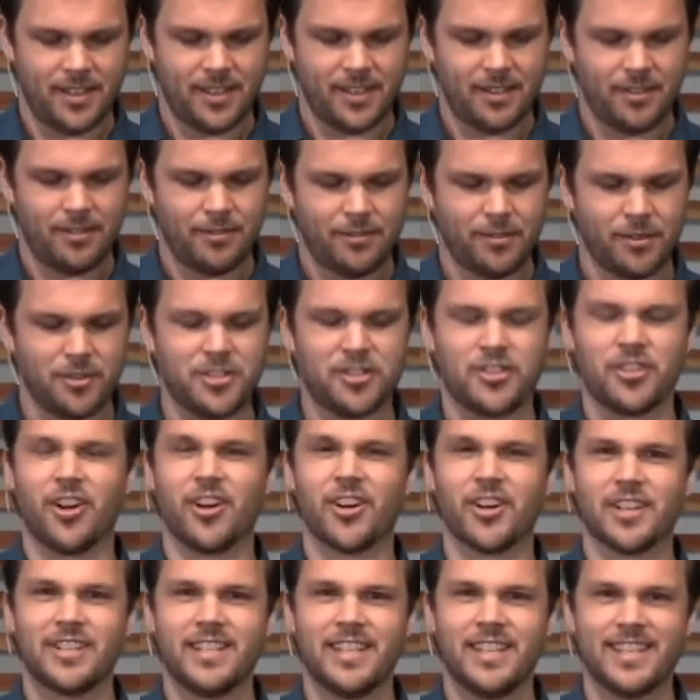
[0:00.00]
for
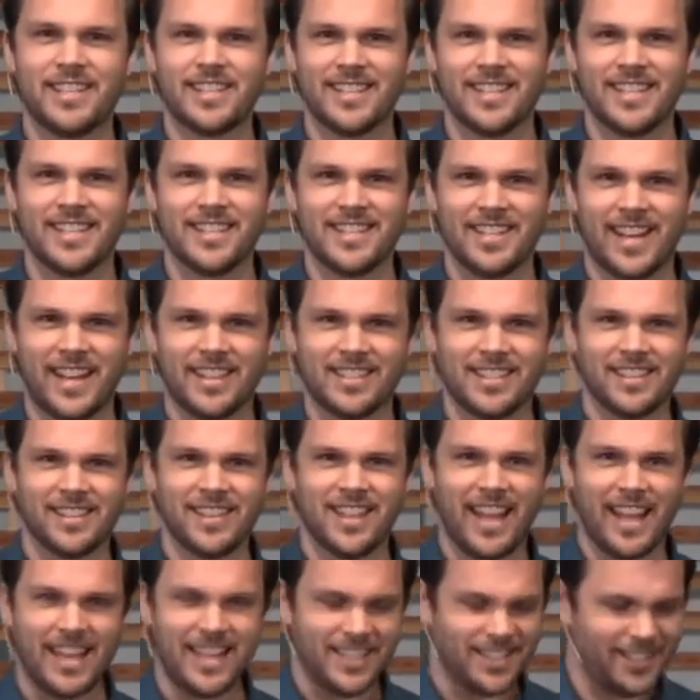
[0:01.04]
darkness is as
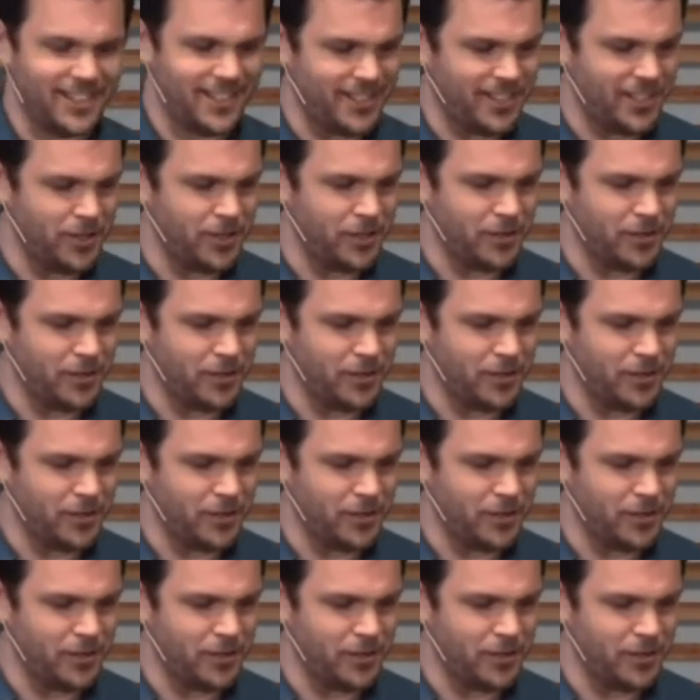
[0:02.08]
light to you.